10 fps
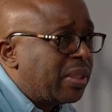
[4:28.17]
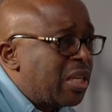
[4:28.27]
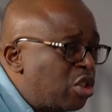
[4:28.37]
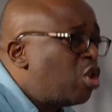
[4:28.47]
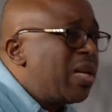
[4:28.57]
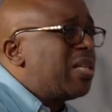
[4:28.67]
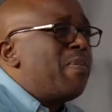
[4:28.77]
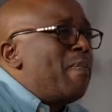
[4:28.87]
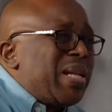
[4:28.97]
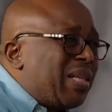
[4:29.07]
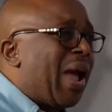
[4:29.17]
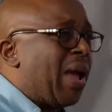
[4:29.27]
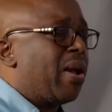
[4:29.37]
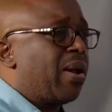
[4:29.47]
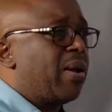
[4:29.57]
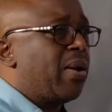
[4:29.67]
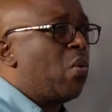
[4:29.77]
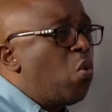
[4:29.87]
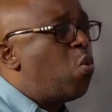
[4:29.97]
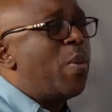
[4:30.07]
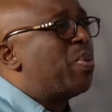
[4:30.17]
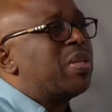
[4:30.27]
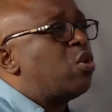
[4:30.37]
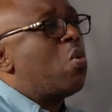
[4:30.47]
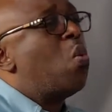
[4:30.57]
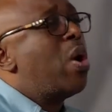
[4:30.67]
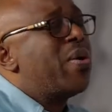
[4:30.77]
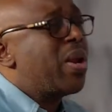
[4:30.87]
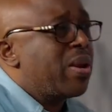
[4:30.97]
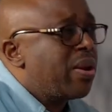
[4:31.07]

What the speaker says: So it doesn't matter who we present. Don't worry.